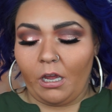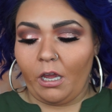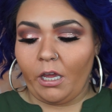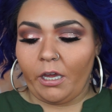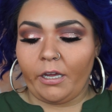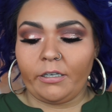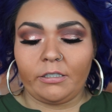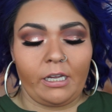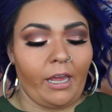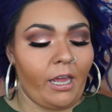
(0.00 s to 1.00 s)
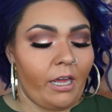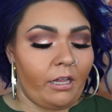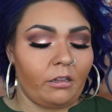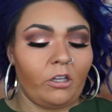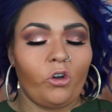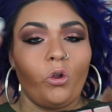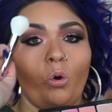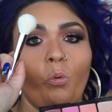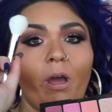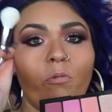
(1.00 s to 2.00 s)
and a little
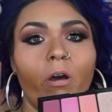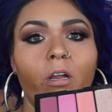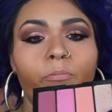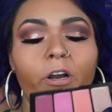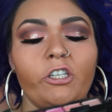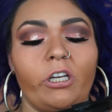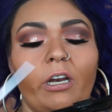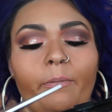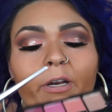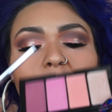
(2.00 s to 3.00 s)
Wet n Wild brush, and I'm gonna